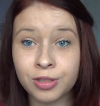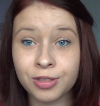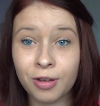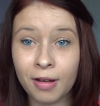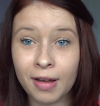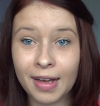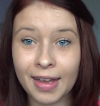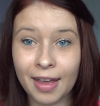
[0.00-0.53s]

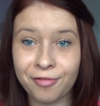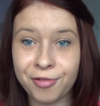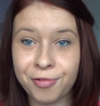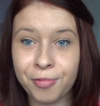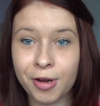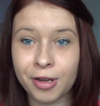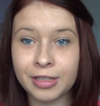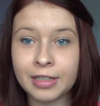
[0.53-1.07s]
So hi
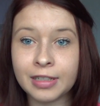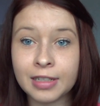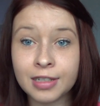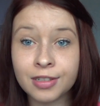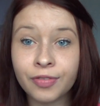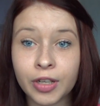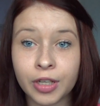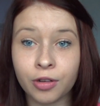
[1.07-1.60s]
everyone,
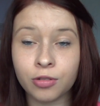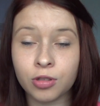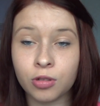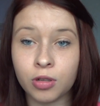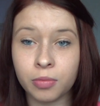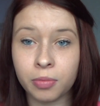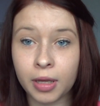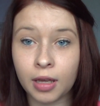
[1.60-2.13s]
today's video is
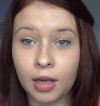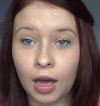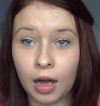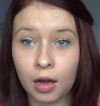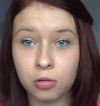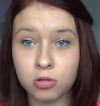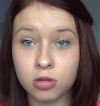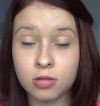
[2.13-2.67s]
going to be
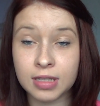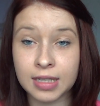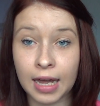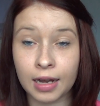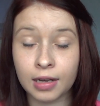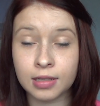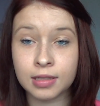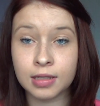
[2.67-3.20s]
how to
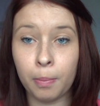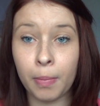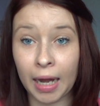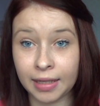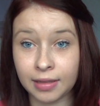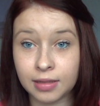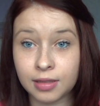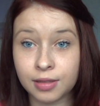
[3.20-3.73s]
sex
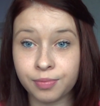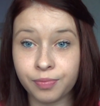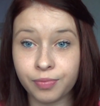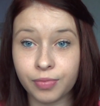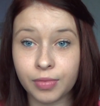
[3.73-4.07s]
mice.